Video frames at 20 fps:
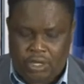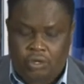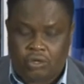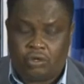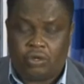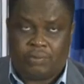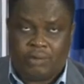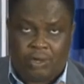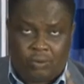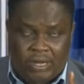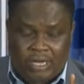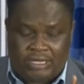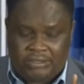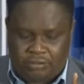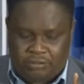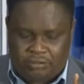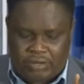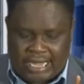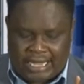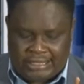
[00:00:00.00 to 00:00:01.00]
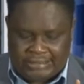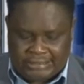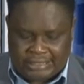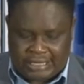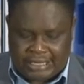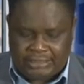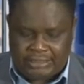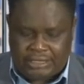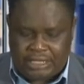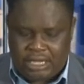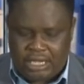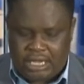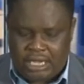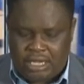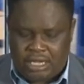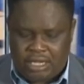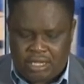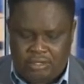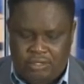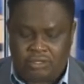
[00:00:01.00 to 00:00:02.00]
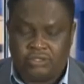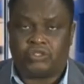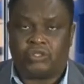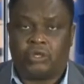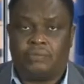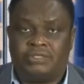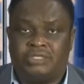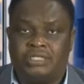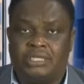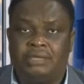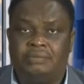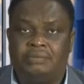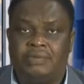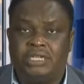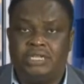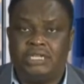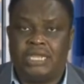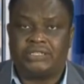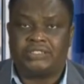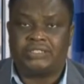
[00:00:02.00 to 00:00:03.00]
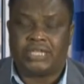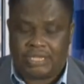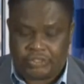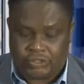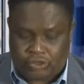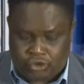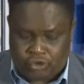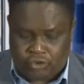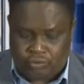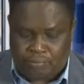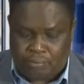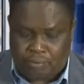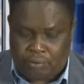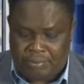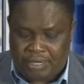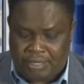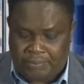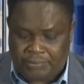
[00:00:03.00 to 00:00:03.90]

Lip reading: Number 1, I said some team leaders assume problem